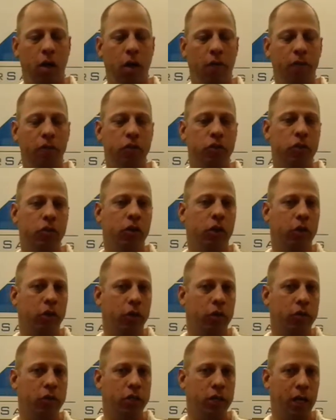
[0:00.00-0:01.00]
officer at
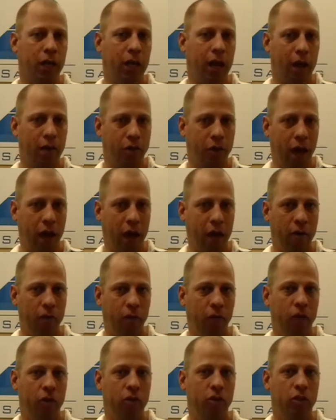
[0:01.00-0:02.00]
Clear Sailing. I thank
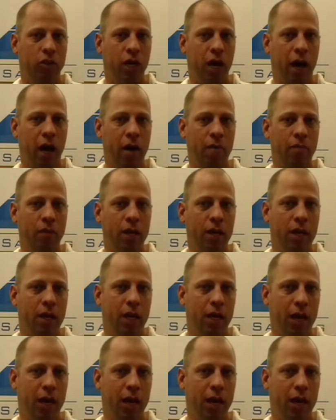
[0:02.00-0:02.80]
you for your time.